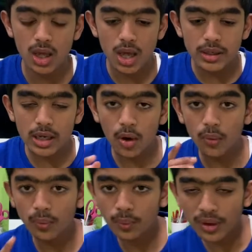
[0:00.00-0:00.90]
Now,
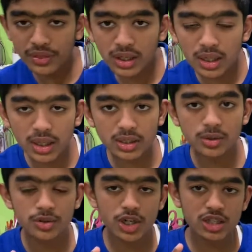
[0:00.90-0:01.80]
one thing I like to
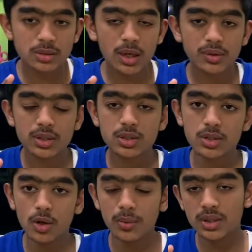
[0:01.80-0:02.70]
address about this
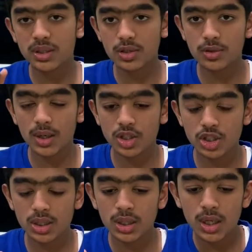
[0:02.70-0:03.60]
no risk
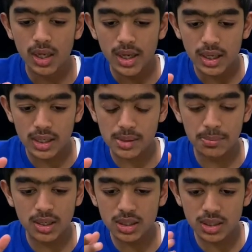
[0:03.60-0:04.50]
situation,
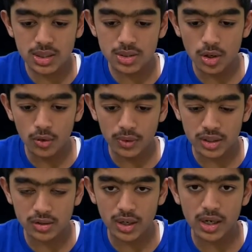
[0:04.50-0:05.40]
because it's no
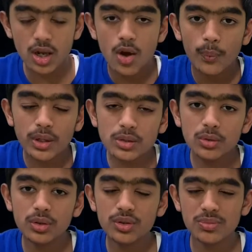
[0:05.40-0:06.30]
risk, right? When you
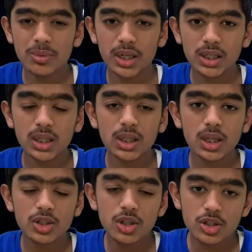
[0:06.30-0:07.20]
lose money,
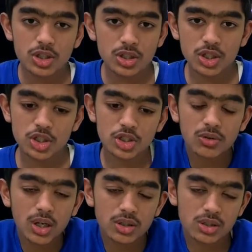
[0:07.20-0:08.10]
you're just gonna
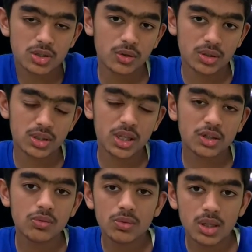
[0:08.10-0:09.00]
shrug your shoulders like
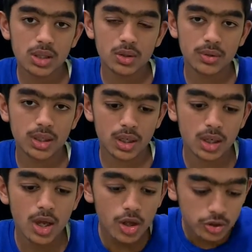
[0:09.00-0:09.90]
you really don't care.
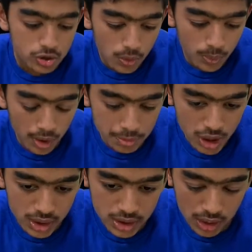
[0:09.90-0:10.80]
So what I'm
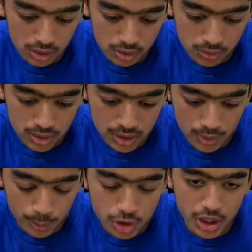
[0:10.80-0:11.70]
trying to tell you is
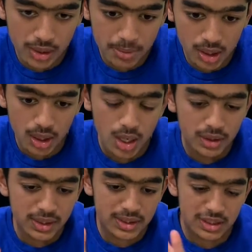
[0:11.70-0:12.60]
that we're trying to make
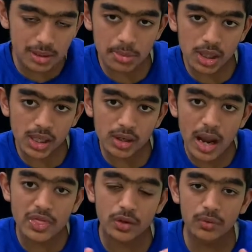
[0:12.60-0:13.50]
the simulator
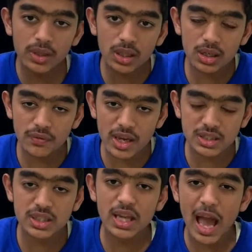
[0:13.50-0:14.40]
and the real
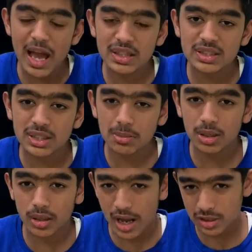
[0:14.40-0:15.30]
investing as
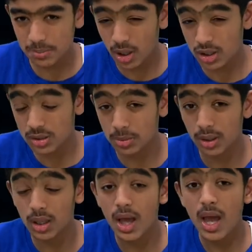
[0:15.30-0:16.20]
similar as possible.